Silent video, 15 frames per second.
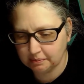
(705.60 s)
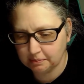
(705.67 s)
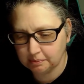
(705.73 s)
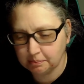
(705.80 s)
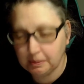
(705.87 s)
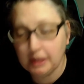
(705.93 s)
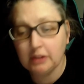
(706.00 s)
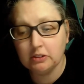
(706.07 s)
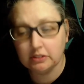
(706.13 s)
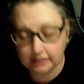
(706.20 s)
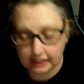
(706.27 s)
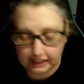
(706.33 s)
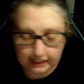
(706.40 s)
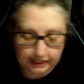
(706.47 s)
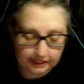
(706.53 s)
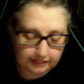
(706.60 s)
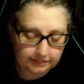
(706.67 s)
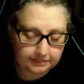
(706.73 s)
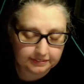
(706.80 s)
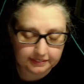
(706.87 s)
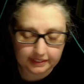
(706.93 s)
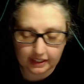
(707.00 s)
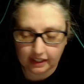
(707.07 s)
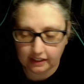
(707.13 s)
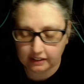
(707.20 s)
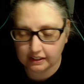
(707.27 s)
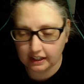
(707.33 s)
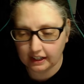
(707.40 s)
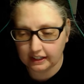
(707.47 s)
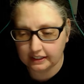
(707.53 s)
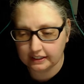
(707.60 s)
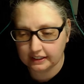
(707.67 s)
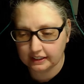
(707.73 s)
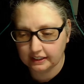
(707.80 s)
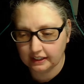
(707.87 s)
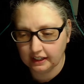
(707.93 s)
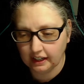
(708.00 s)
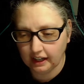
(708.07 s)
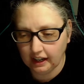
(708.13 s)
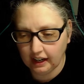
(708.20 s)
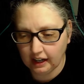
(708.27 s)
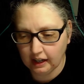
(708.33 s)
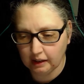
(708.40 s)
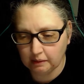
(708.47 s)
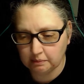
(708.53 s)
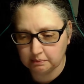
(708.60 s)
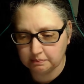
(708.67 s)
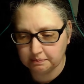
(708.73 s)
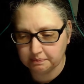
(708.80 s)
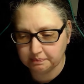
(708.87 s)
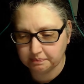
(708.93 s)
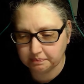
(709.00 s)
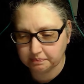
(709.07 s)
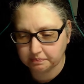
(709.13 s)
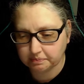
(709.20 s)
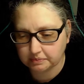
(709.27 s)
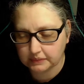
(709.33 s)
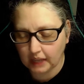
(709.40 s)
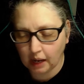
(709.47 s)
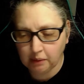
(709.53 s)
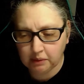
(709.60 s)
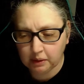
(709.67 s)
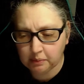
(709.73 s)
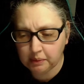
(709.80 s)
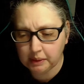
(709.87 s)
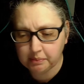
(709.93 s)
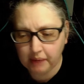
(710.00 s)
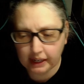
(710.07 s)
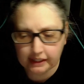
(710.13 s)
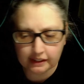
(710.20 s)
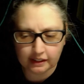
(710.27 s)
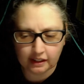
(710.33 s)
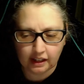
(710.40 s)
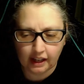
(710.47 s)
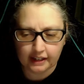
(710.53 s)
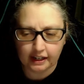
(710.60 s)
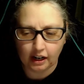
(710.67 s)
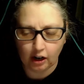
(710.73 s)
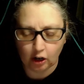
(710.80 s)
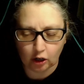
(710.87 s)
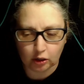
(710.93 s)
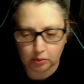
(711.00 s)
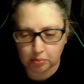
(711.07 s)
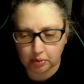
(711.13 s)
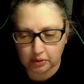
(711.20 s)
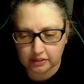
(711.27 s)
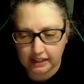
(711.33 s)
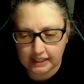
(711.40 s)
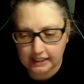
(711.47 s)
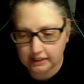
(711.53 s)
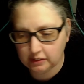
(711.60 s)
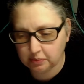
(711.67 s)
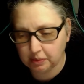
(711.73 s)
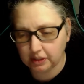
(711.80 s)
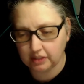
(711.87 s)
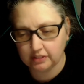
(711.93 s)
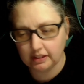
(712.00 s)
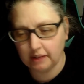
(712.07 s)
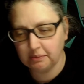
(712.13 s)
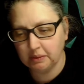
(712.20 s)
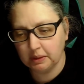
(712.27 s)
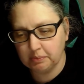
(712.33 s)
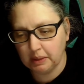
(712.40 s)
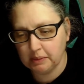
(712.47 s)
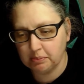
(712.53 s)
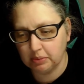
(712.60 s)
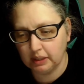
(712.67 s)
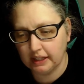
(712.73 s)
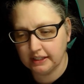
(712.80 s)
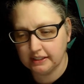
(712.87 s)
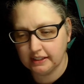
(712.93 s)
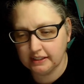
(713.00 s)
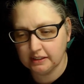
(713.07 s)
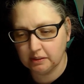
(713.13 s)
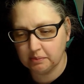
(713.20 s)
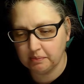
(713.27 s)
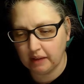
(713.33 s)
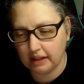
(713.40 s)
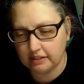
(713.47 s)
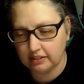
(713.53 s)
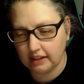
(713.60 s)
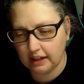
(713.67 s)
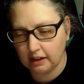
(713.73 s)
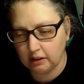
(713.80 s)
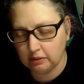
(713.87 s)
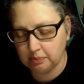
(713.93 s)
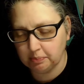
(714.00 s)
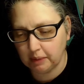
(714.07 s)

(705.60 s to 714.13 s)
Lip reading: Milk tea. Okay. Um, I'm going to be making a lot of herbal teas because I'm going to be blending them myself.